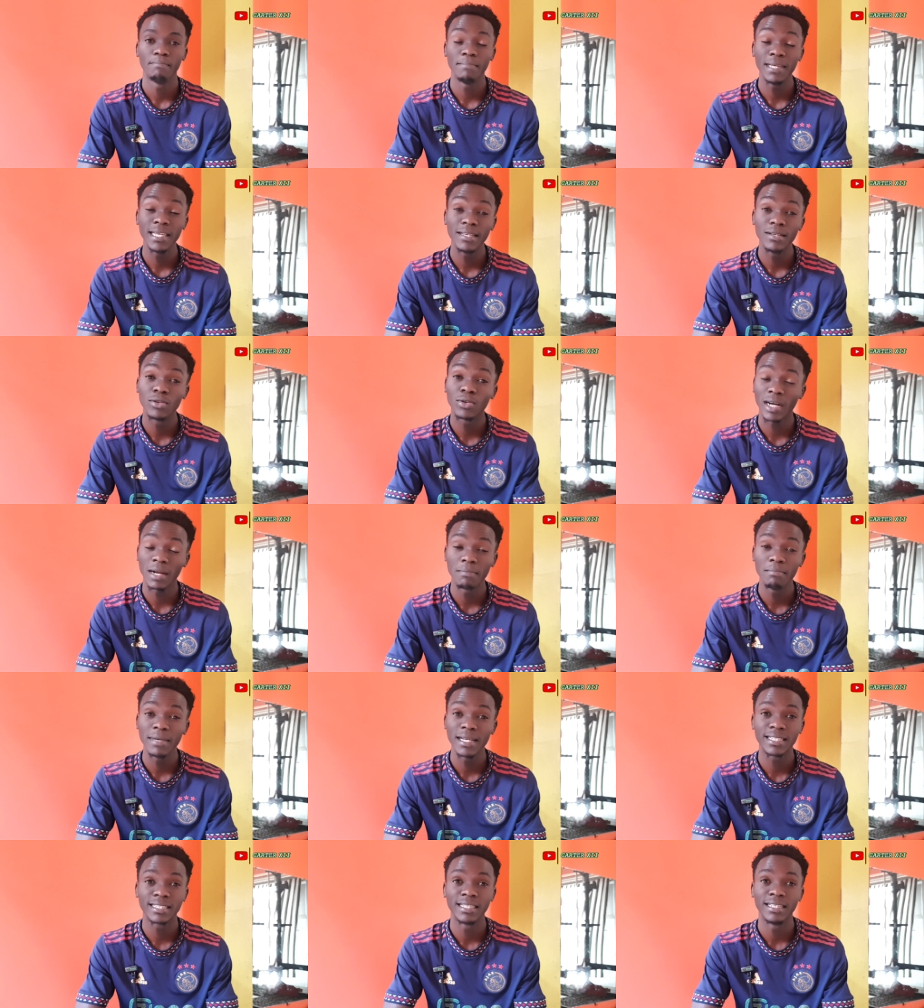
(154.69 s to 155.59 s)
Be you
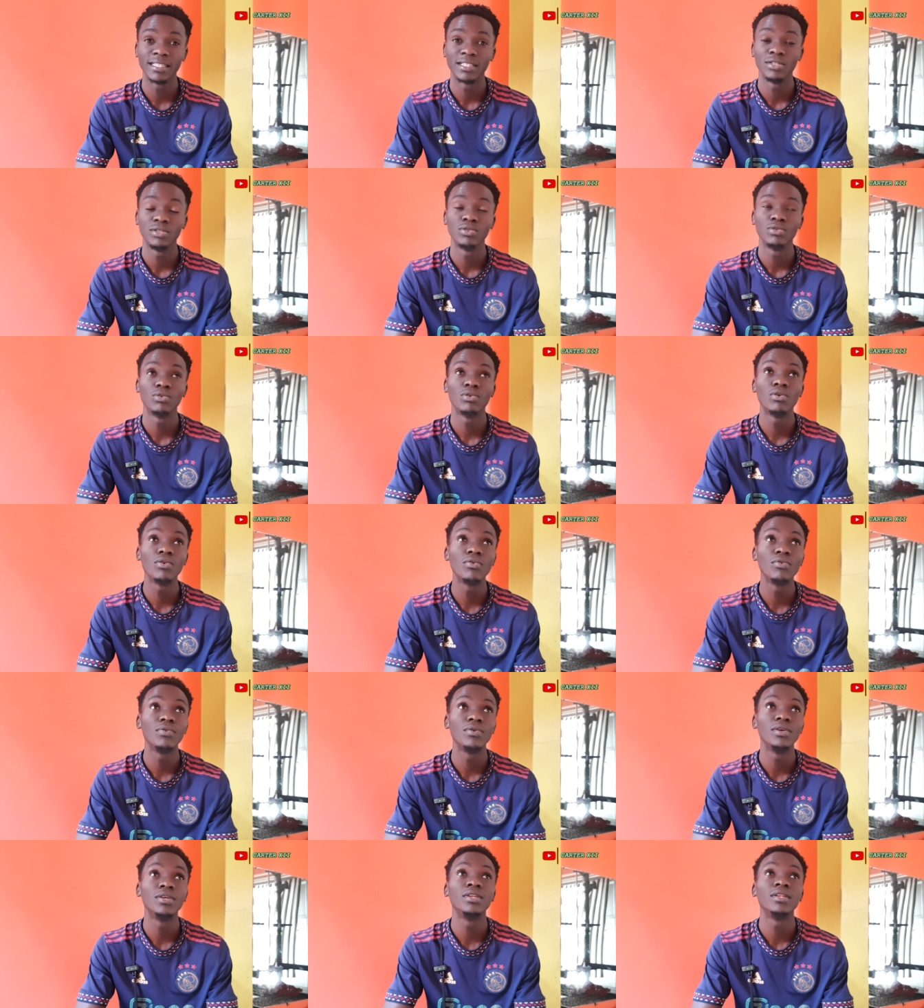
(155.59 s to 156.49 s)
can be excellent in,
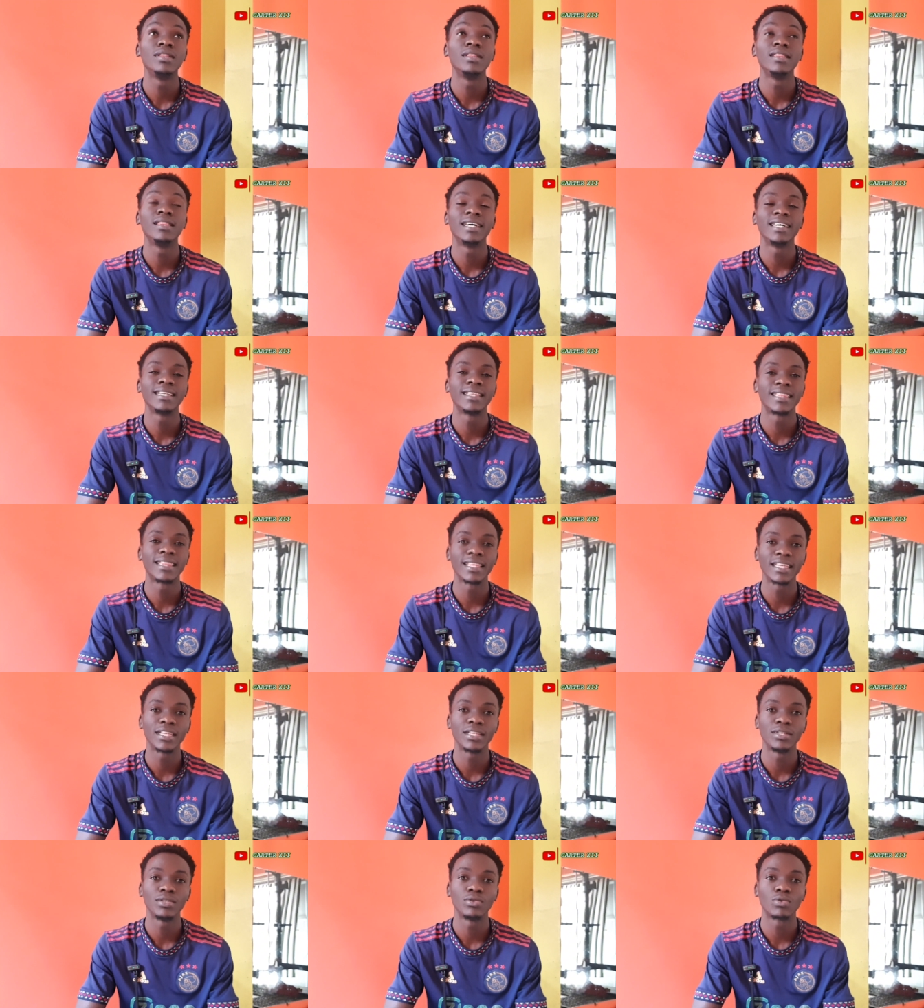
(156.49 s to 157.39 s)
on, in that
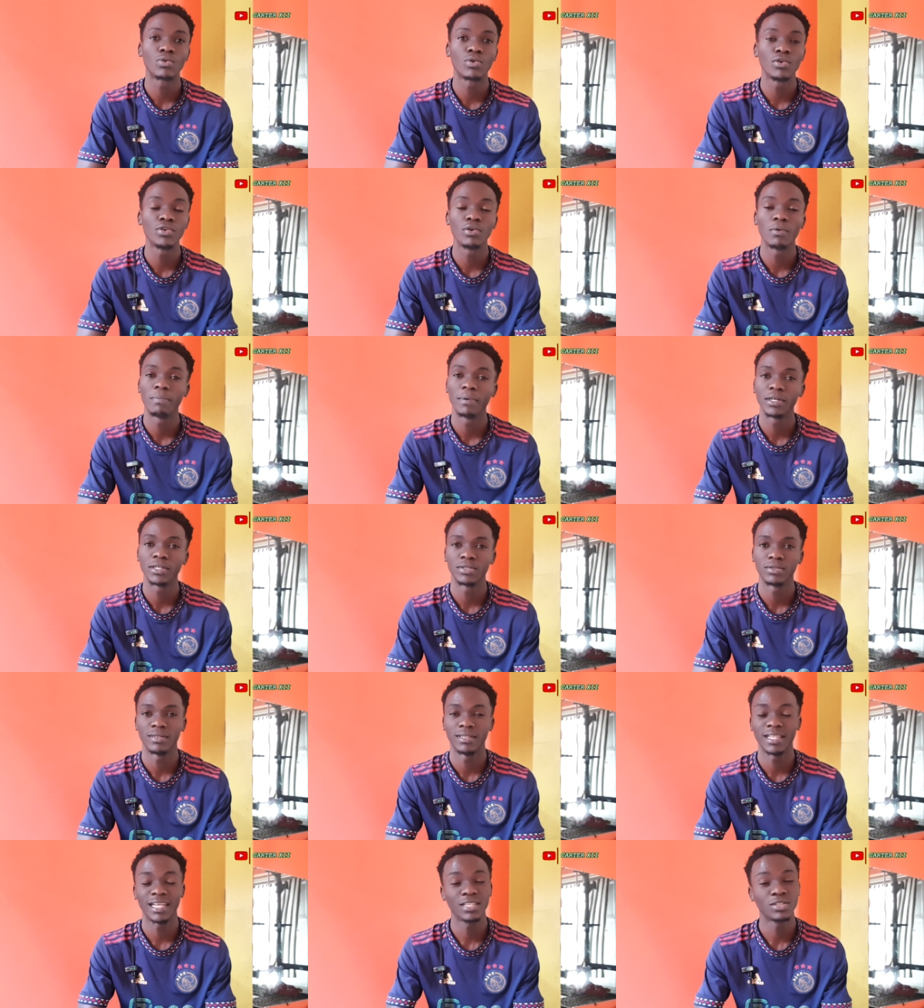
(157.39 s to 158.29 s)
thing you call your
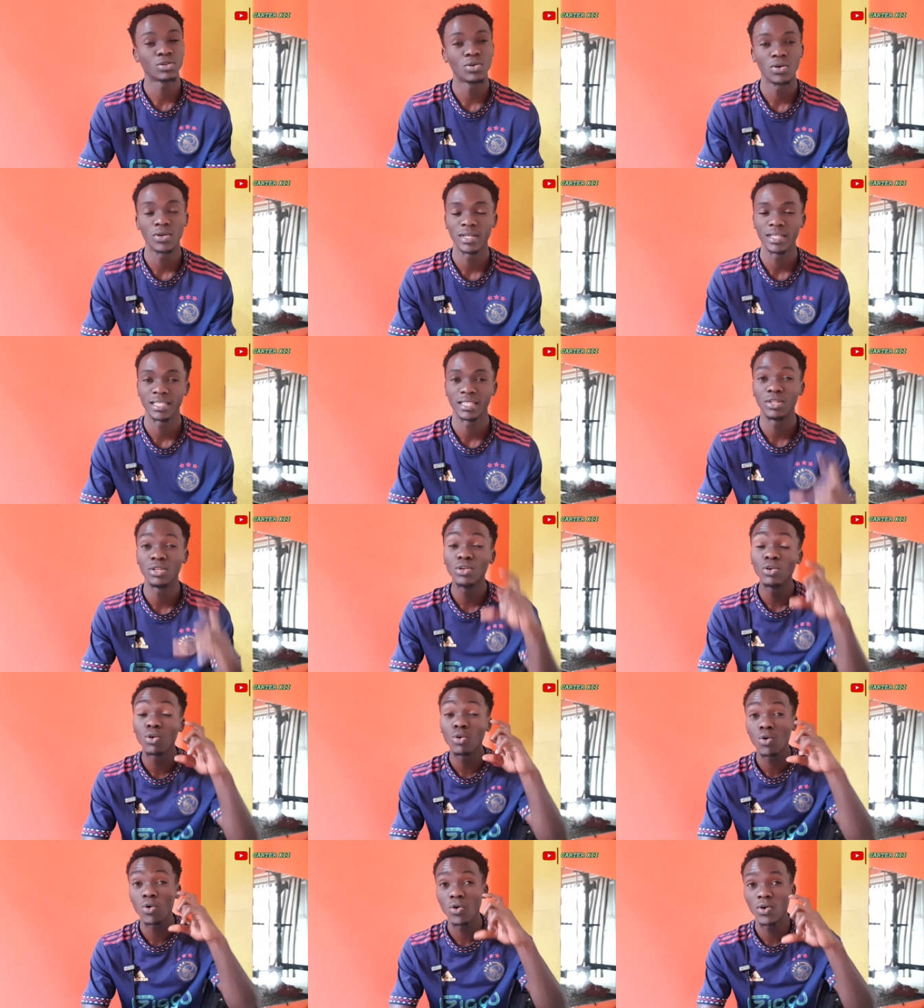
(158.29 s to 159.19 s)
passion, that calling,
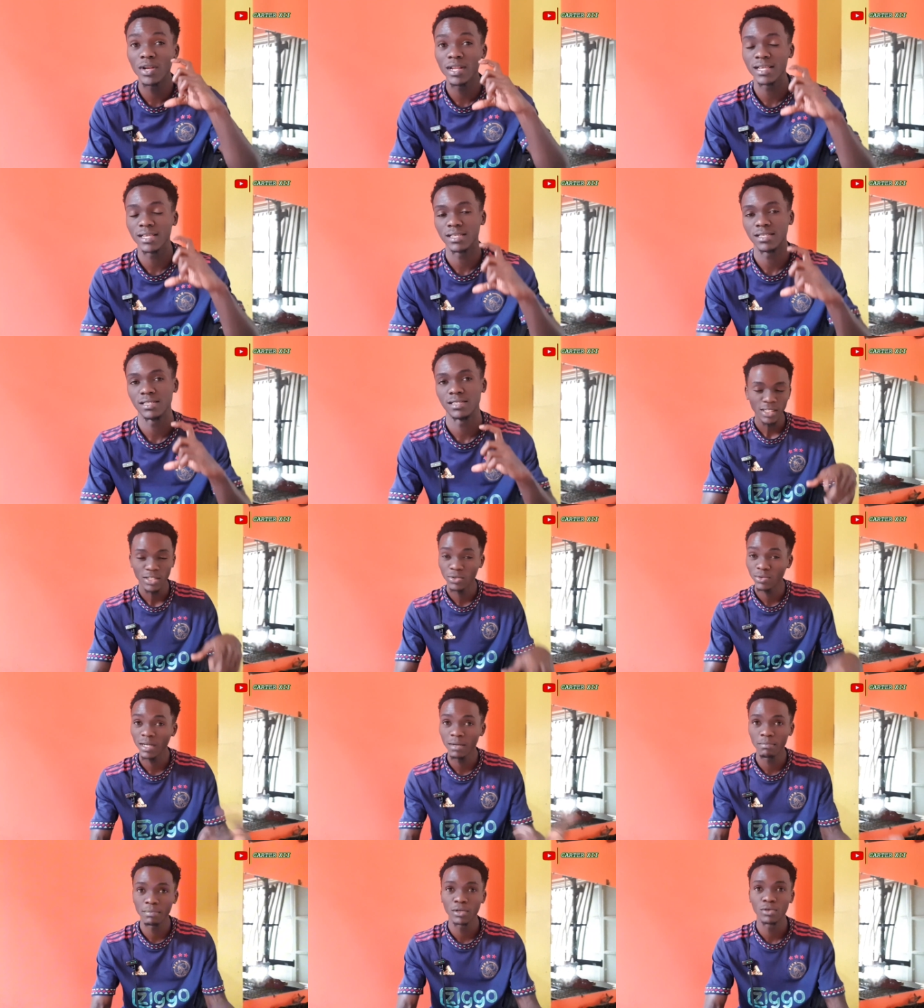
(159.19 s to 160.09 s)
new calling.
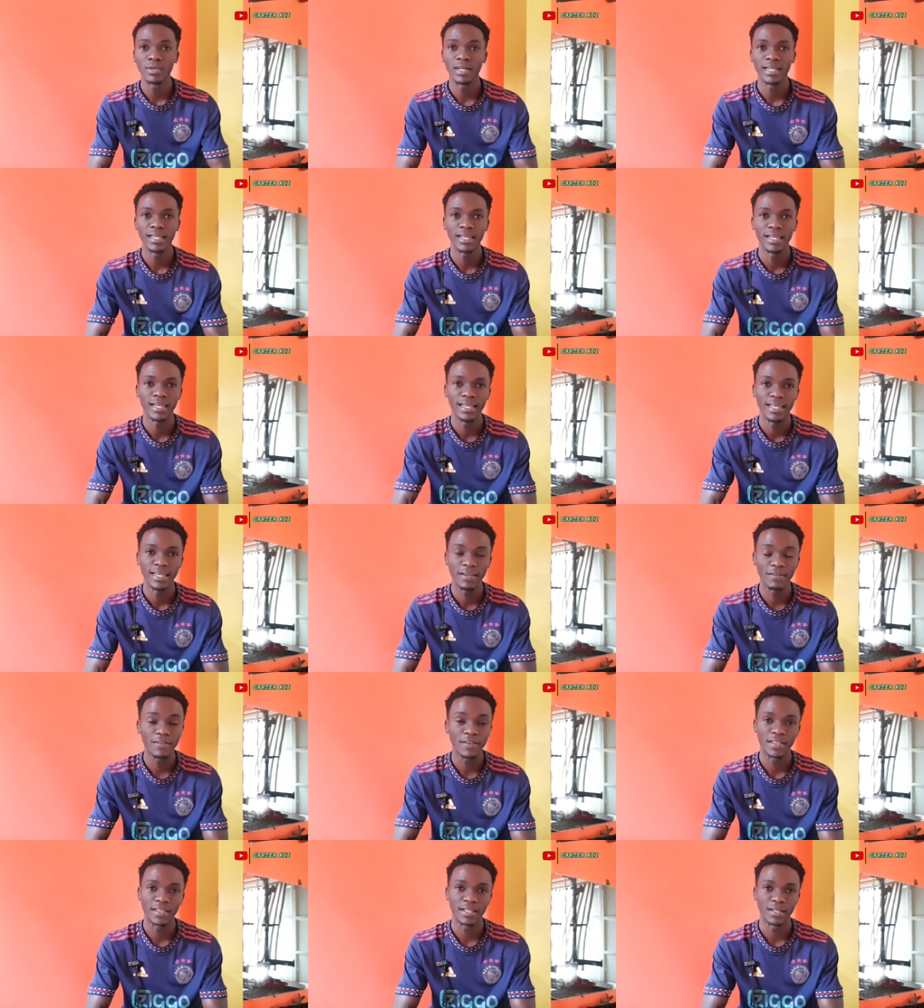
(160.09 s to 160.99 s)
You can be good at
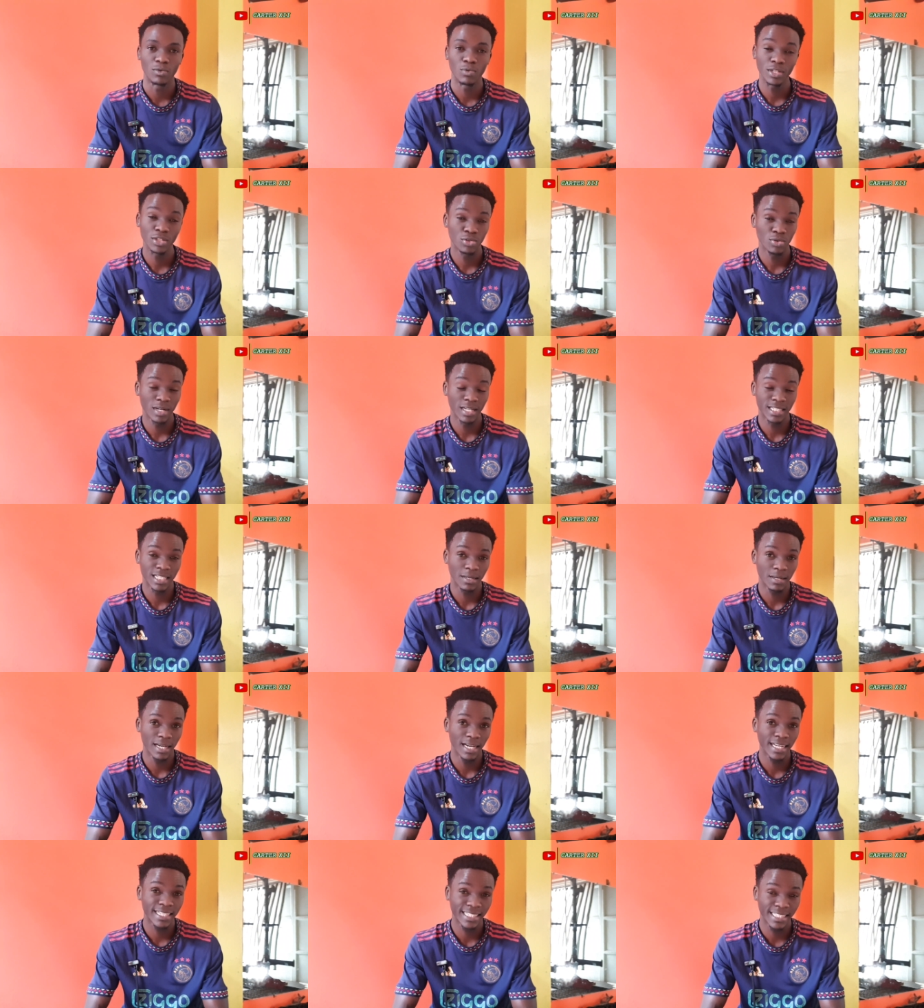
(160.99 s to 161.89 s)
everything. Once you
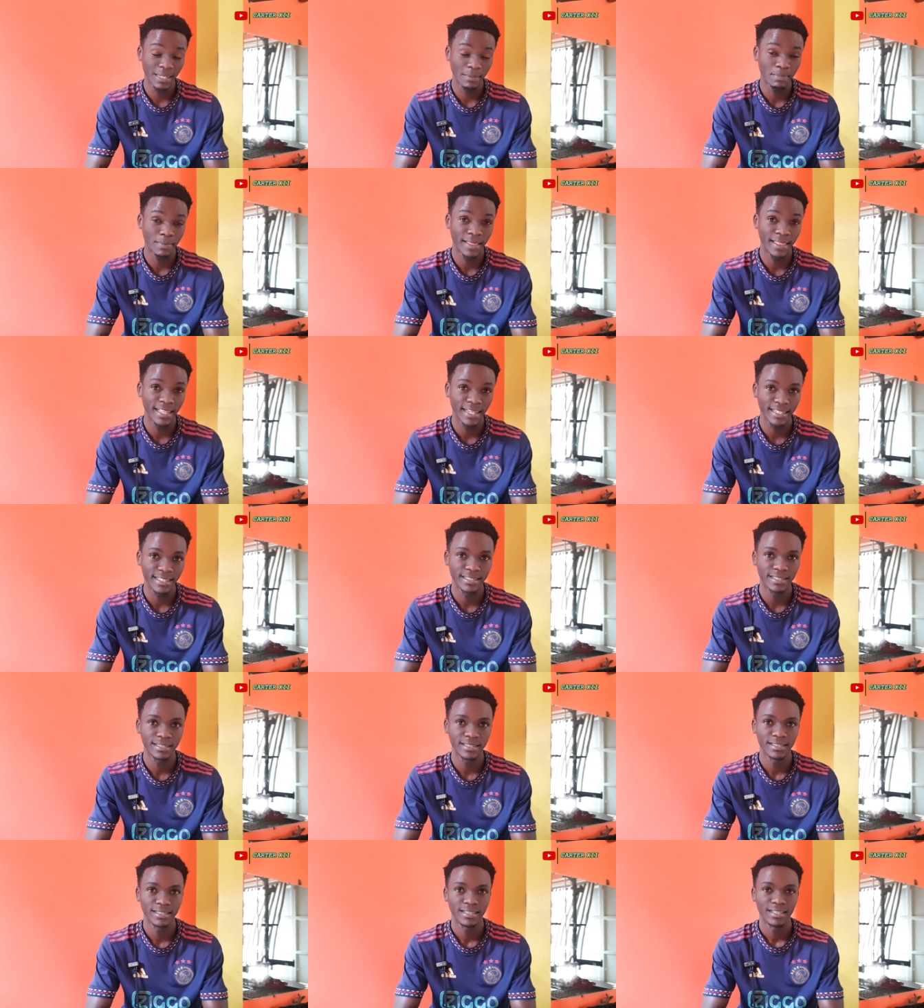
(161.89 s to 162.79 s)
accept, accept
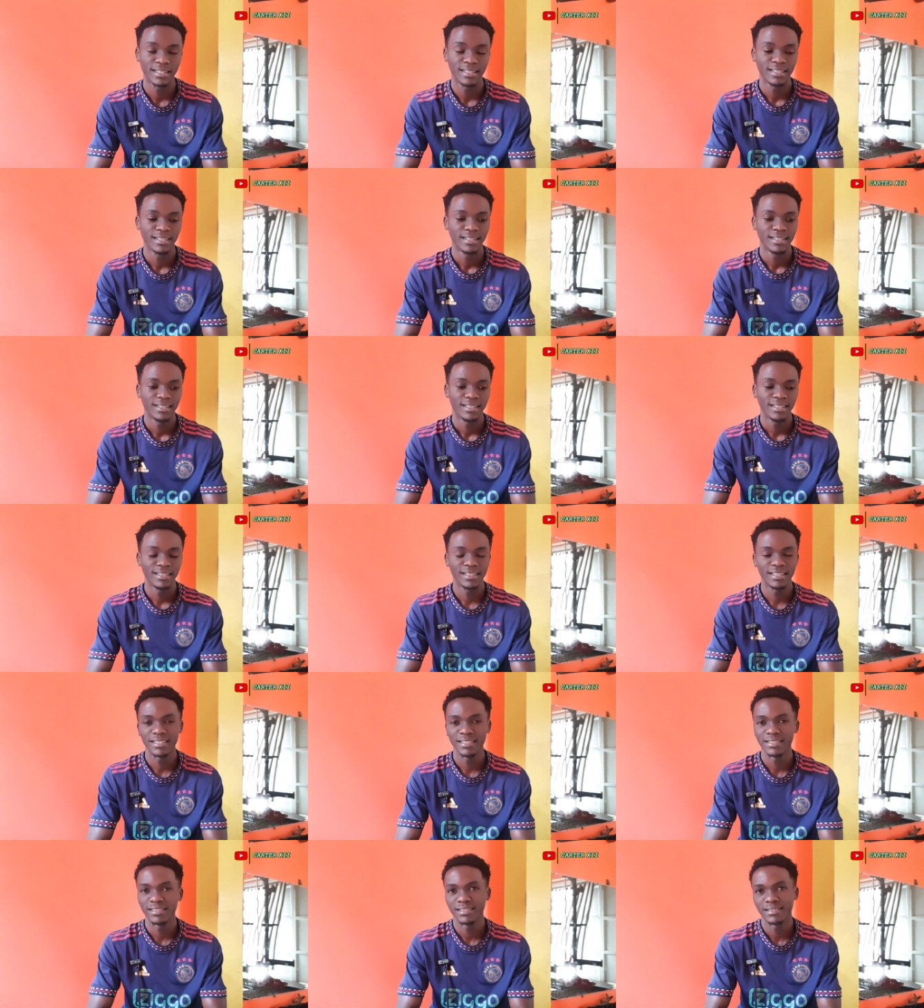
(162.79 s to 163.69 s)
that,
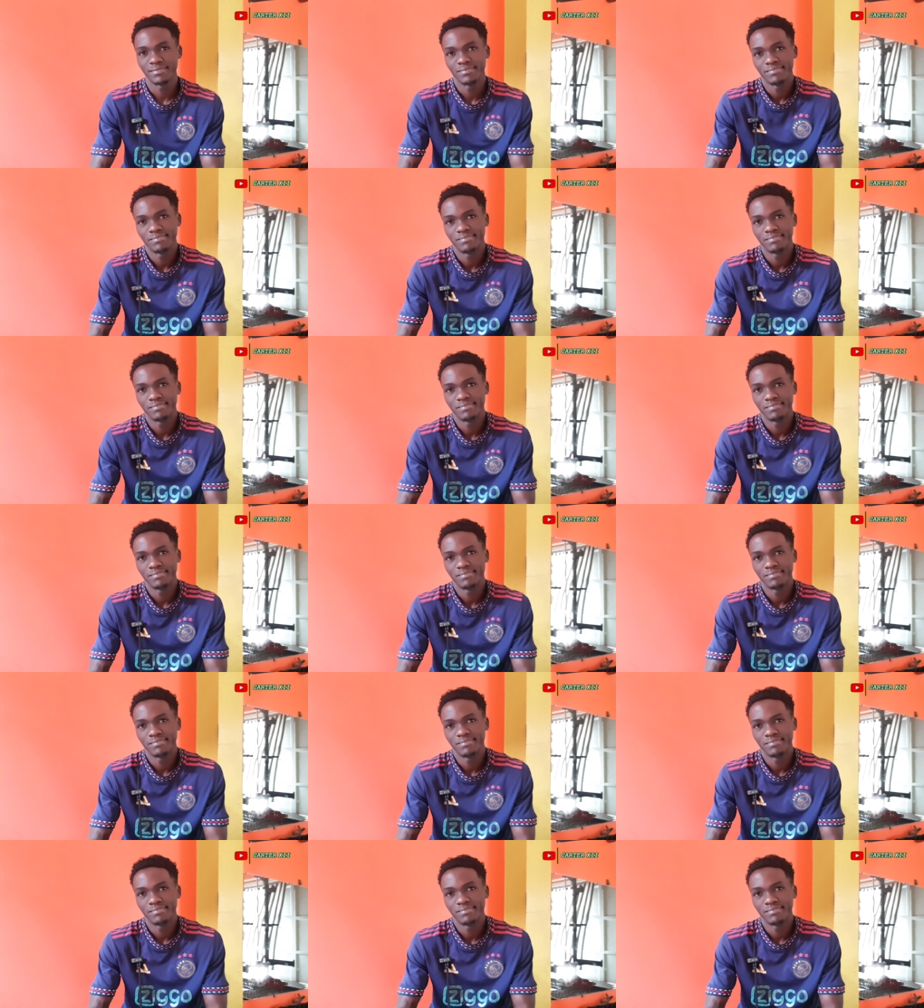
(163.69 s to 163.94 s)
then